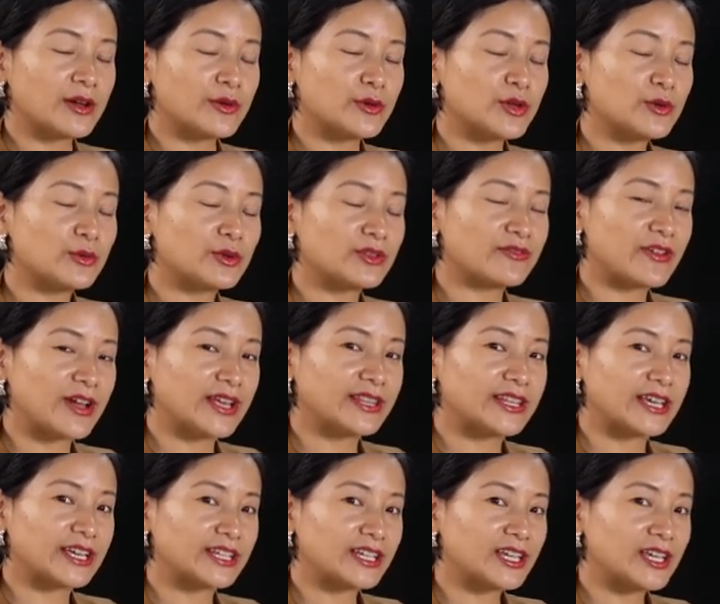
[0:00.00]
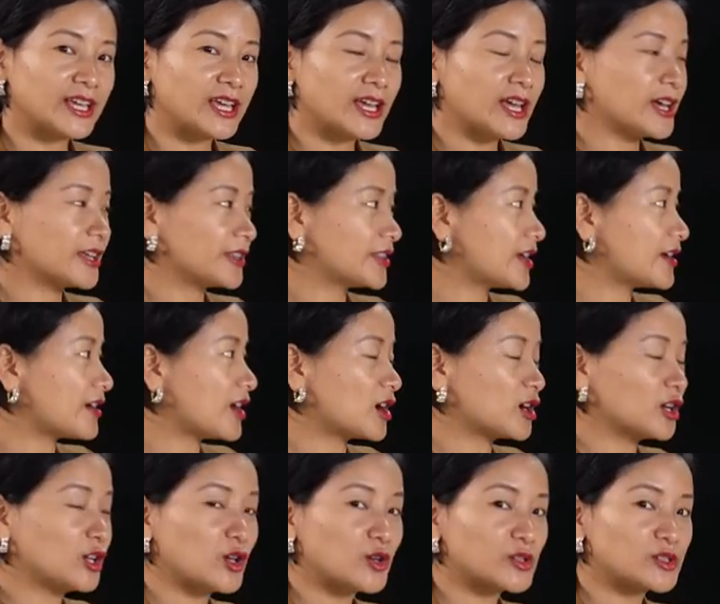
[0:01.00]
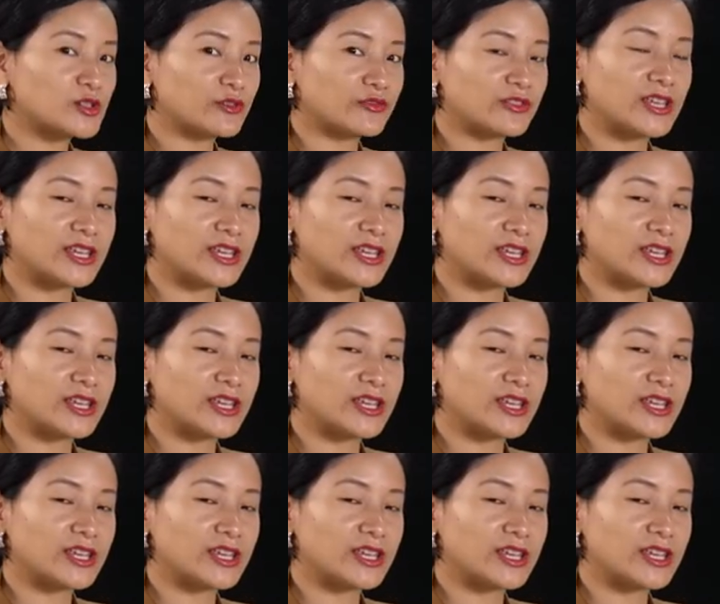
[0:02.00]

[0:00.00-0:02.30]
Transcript: you will find that there are lots of